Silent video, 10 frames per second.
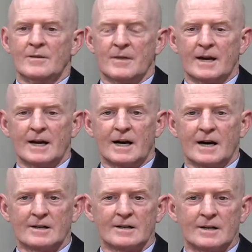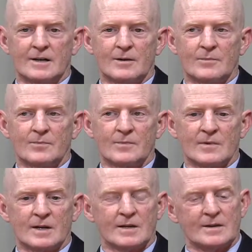They had um,
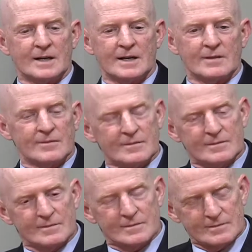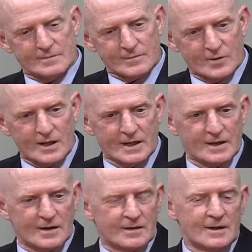they, they created
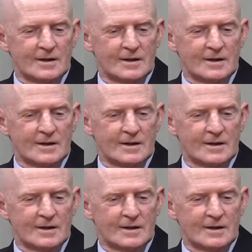a,